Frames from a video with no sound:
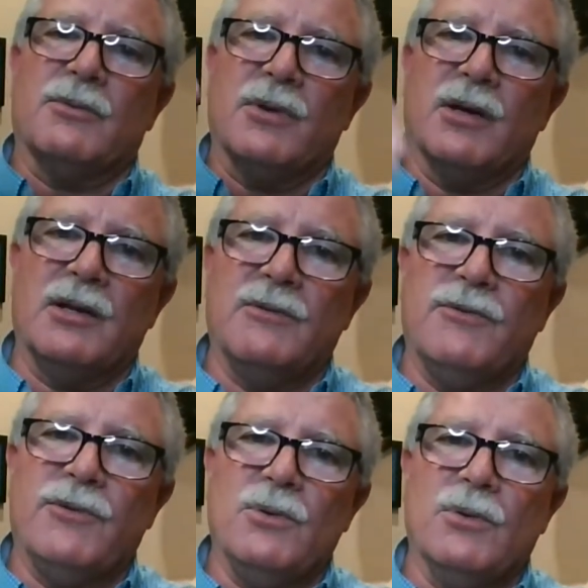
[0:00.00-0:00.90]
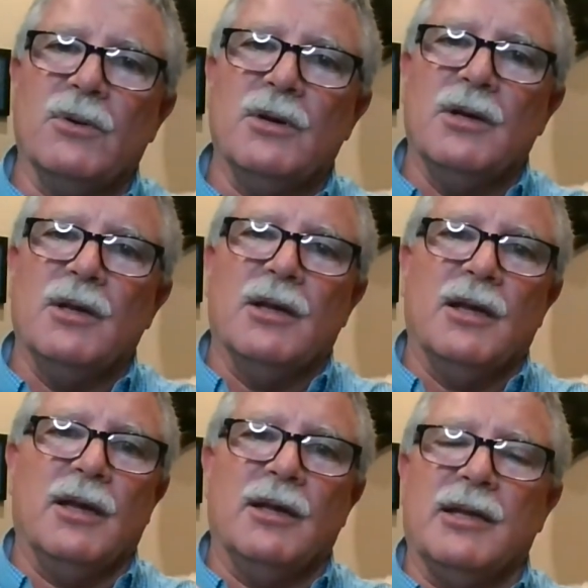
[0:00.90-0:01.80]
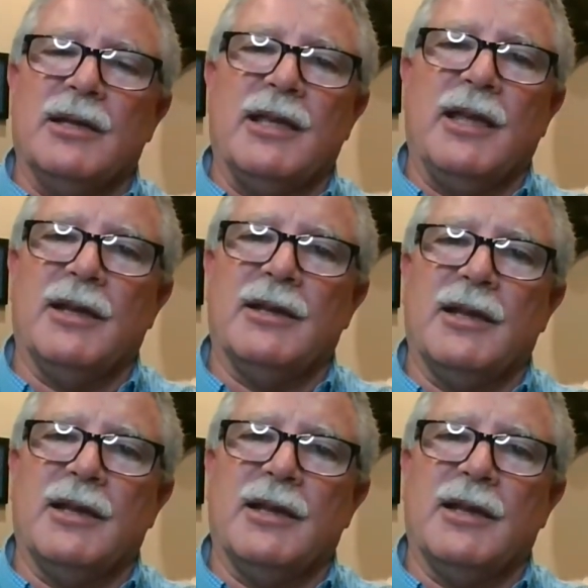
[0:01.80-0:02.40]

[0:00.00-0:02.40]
run in fuel and they can't